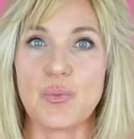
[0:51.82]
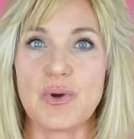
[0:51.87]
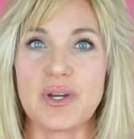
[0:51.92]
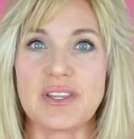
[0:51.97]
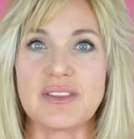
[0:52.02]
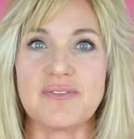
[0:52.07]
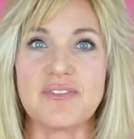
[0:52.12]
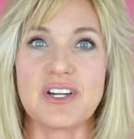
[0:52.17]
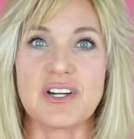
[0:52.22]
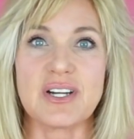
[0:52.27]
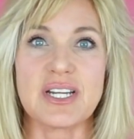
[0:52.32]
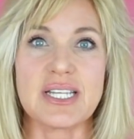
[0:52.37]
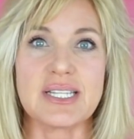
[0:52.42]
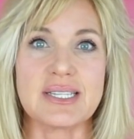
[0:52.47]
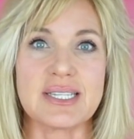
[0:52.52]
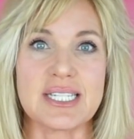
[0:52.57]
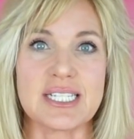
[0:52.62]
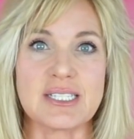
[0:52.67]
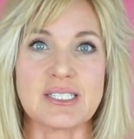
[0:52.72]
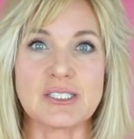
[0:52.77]
with very
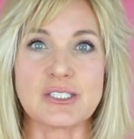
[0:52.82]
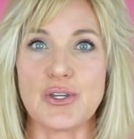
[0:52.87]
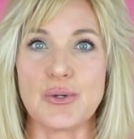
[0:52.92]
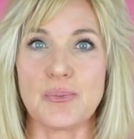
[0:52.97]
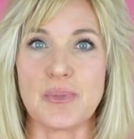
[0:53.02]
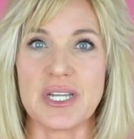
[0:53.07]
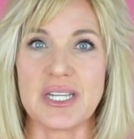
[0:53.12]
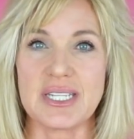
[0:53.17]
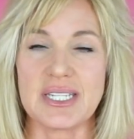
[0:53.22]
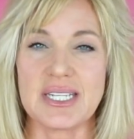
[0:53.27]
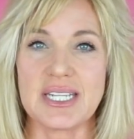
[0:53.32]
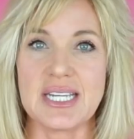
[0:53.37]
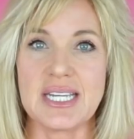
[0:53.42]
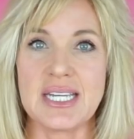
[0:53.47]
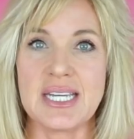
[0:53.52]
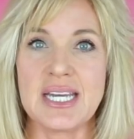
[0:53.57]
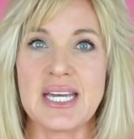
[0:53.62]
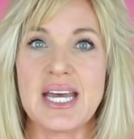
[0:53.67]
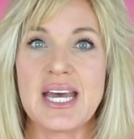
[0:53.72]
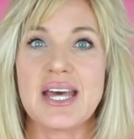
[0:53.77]
little
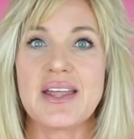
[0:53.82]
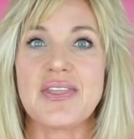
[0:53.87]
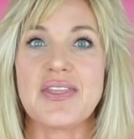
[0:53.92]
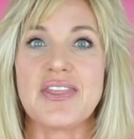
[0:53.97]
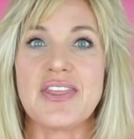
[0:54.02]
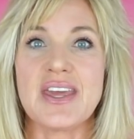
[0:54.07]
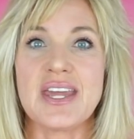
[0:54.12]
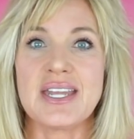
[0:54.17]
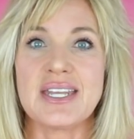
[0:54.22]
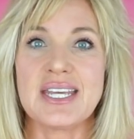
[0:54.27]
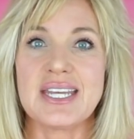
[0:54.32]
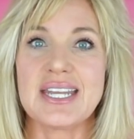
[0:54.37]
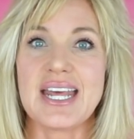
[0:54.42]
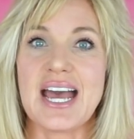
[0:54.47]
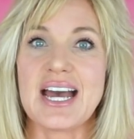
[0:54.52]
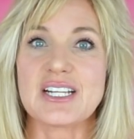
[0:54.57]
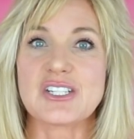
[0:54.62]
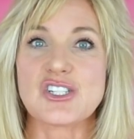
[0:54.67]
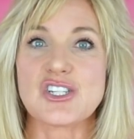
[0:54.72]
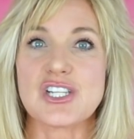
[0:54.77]
humidity, then it
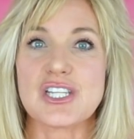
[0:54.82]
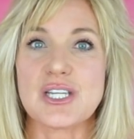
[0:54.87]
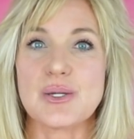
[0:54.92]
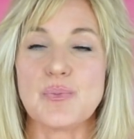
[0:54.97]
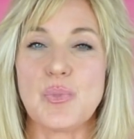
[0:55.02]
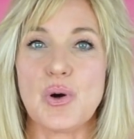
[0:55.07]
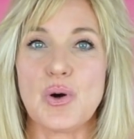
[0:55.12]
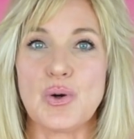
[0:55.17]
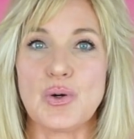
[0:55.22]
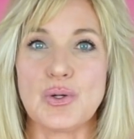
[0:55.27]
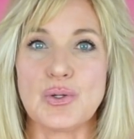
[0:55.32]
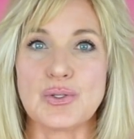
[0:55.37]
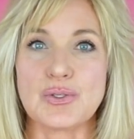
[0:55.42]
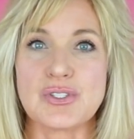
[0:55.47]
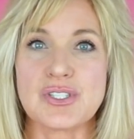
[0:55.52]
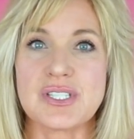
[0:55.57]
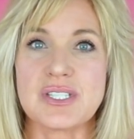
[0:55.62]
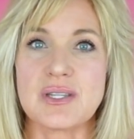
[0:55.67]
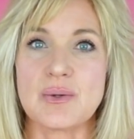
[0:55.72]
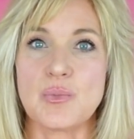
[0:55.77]
actually
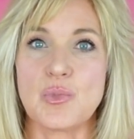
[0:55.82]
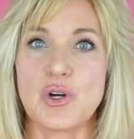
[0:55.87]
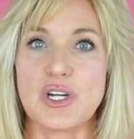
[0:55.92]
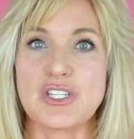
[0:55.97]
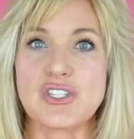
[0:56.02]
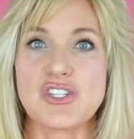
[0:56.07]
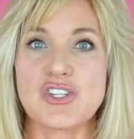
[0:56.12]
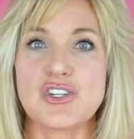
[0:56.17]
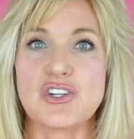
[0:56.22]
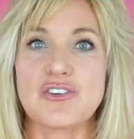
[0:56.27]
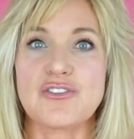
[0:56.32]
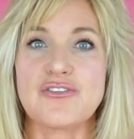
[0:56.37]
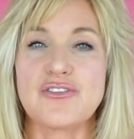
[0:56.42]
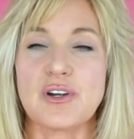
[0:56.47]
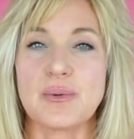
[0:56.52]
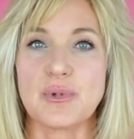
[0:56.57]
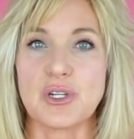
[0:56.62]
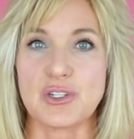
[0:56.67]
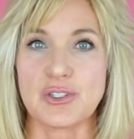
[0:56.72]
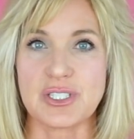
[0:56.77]
pulls the moisture
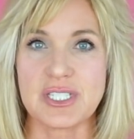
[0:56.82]
from your